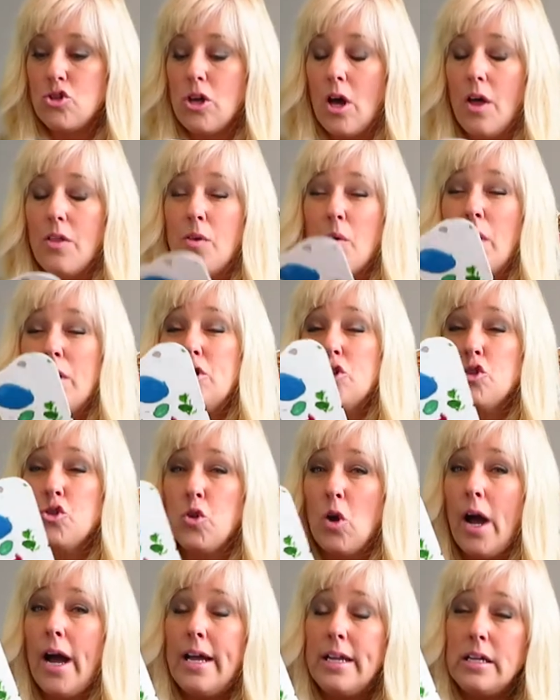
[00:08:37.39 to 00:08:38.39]
although I
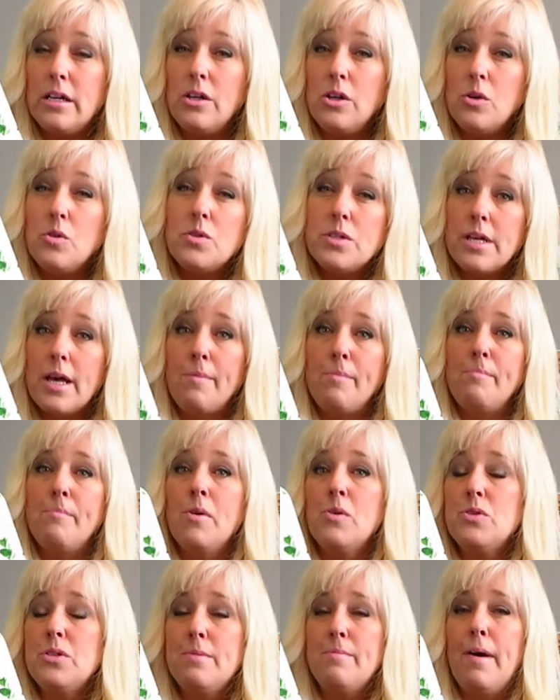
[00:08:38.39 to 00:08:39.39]
try to use up
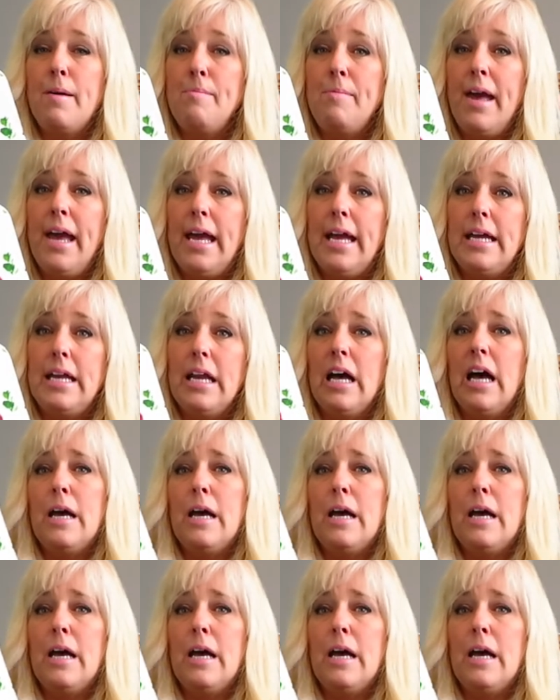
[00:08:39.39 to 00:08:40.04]
most of my paint,